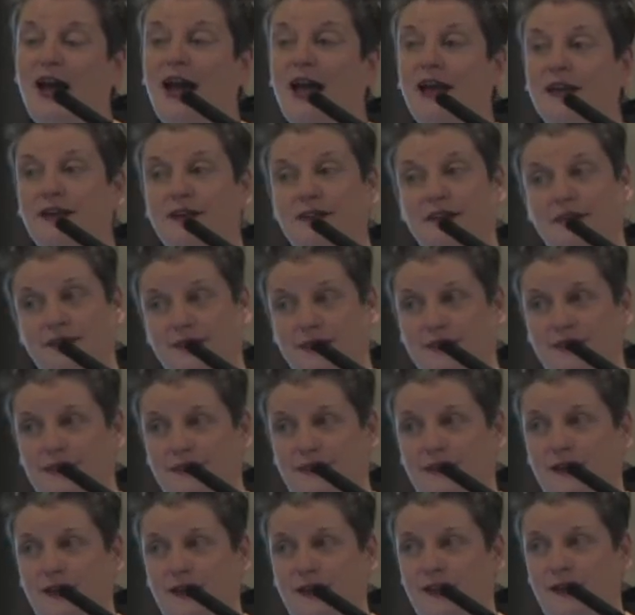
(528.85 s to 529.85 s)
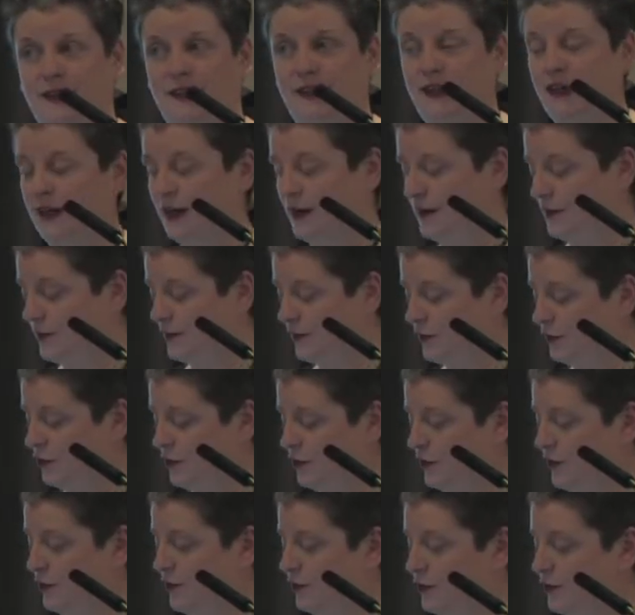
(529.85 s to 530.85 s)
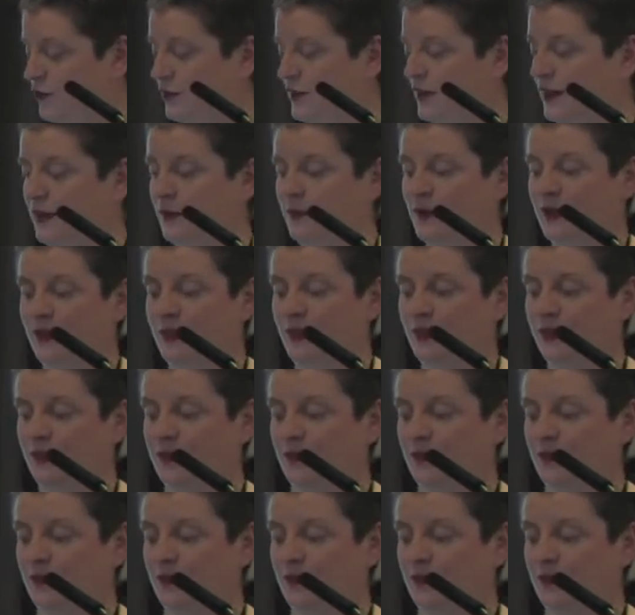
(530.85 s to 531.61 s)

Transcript: And it is a difficult thing to, to deal with